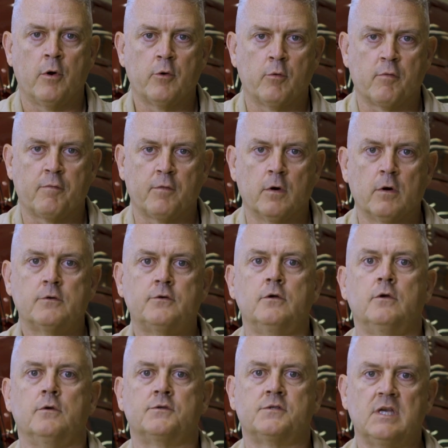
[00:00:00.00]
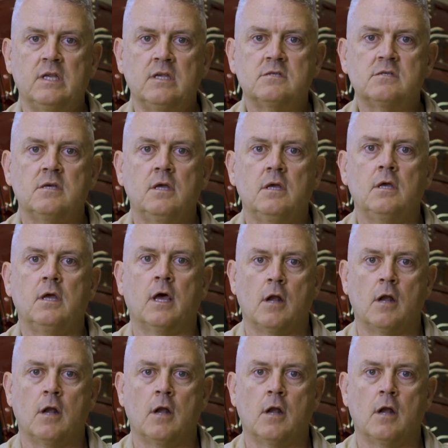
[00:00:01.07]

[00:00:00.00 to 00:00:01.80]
to refer to CDC